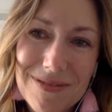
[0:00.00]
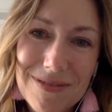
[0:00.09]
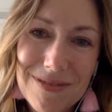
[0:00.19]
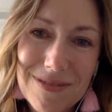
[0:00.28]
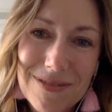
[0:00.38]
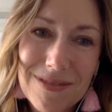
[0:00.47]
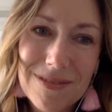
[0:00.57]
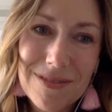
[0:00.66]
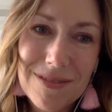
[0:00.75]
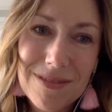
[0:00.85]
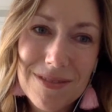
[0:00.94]

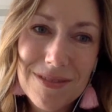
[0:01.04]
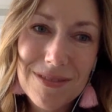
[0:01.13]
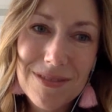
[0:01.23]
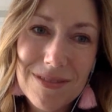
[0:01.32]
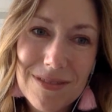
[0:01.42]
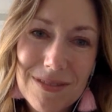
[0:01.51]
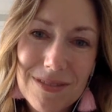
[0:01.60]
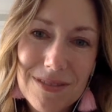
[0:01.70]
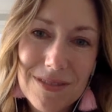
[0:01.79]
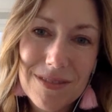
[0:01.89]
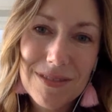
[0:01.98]

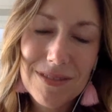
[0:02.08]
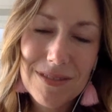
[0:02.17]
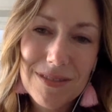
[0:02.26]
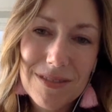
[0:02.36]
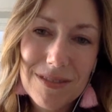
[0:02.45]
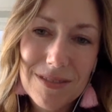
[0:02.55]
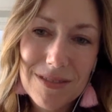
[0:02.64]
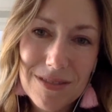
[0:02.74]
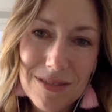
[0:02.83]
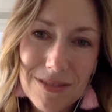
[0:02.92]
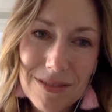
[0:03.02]

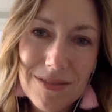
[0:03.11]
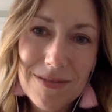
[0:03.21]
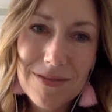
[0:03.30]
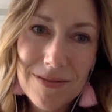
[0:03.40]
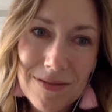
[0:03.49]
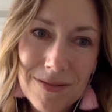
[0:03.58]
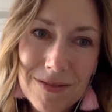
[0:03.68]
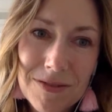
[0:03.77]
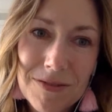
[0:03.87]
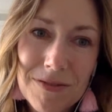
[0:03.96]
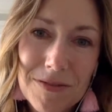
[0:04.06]

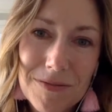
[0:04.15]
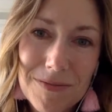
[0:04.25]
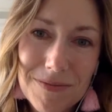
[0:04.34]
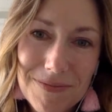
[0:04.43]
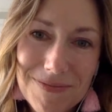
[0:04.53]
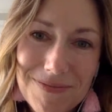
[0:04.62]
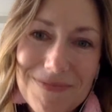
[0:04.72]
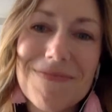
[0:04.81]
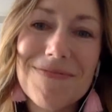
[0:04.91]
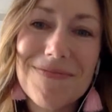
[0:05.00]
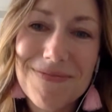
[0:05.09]
[no speech]